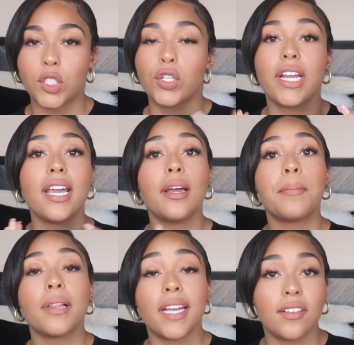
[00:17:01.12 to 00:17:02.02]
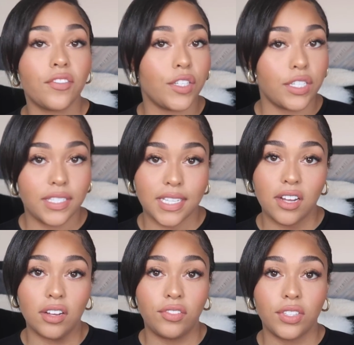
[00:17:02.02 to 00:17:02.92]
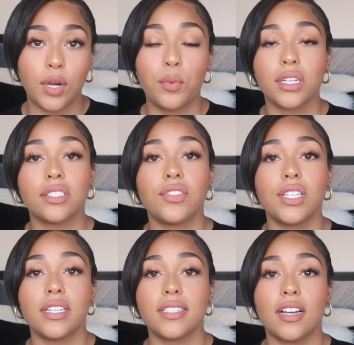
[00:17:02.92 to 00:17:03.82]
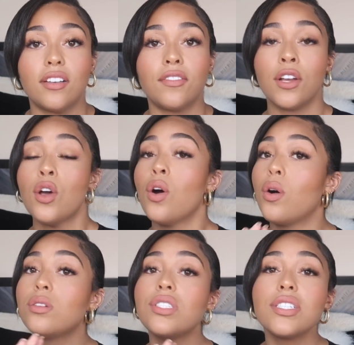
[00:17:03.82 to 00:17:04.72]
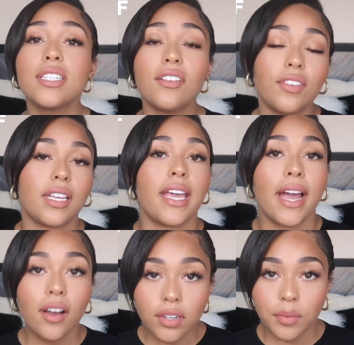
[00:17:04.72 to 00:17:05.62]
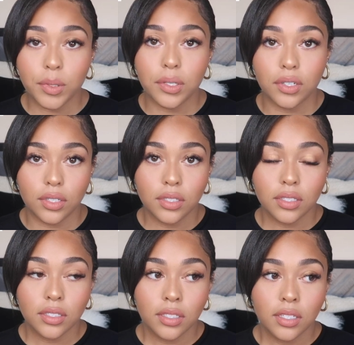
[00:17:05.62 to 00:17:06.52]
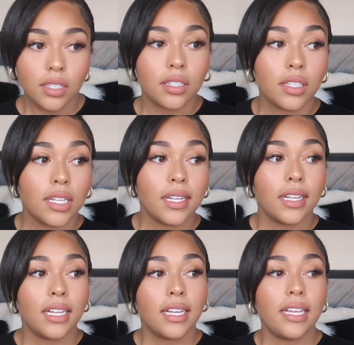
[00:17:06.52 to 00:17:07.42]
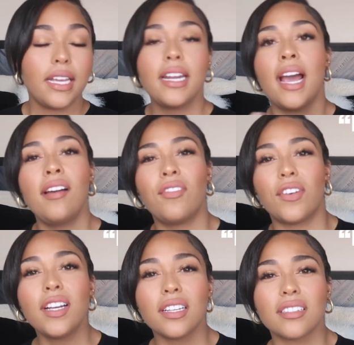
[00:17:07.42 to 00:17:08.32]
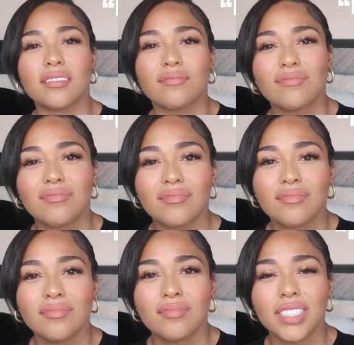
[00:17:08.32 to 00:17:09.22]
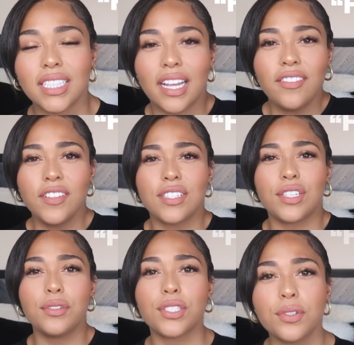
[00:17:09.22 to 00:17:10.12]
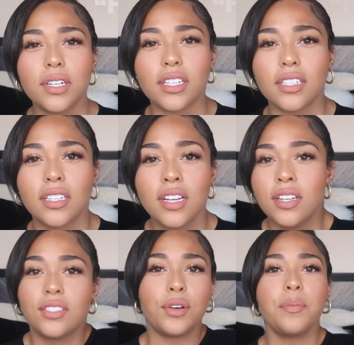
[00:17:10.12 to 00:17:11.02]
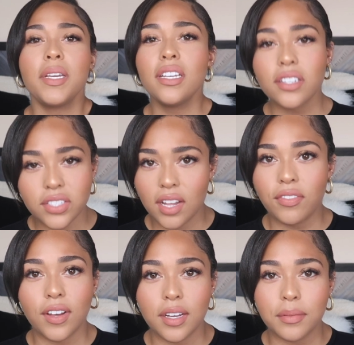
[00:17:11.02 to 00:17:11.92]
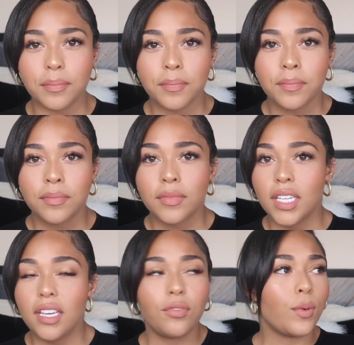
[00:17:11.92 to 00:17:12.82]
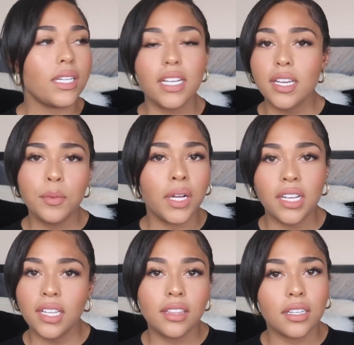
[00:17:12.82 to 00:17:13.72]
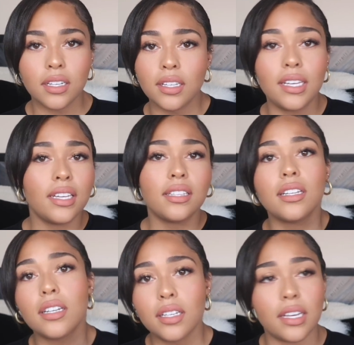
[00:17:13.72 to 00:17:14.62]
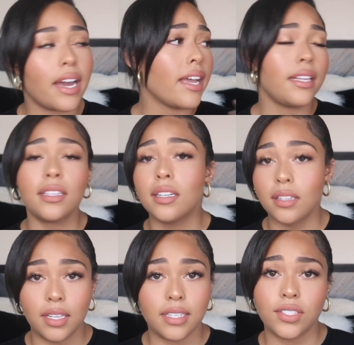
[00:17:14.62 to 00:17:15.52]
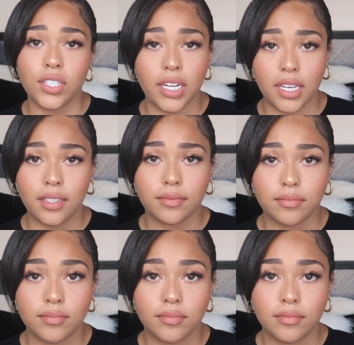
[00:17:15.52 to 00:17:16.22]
Create a plan for yourself that works for yourself. Hold yourself accountable. And have fun. Life is too short. Don't beat yourself up. If one day you want to eat the cookie, eat the cookie. I ate the cookie yesterday.